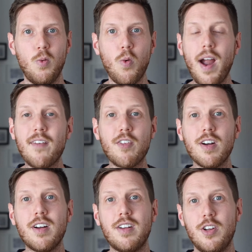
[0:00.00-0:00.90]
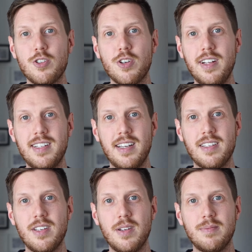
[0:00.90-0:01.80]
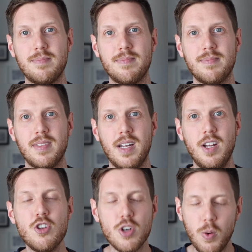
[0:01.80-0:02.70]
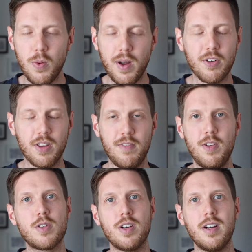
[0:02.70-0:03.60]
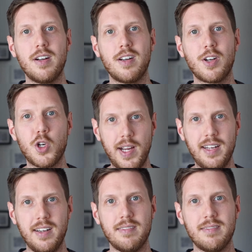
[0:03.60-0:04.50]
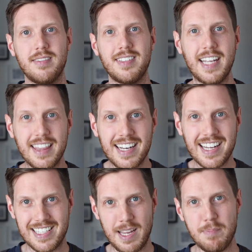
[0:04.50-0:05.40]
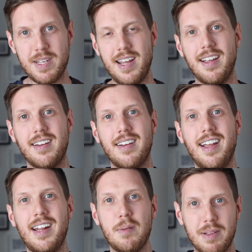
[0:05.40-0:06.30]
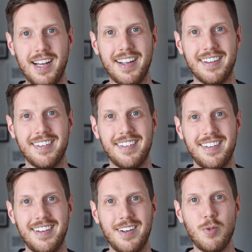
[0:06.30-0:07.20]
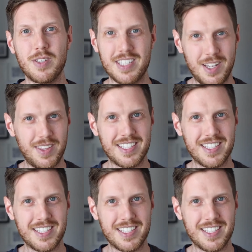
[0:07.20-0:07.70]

wherever your journey takes you. Don't wait for the future, create it. Take the next step today and apply. We'll see you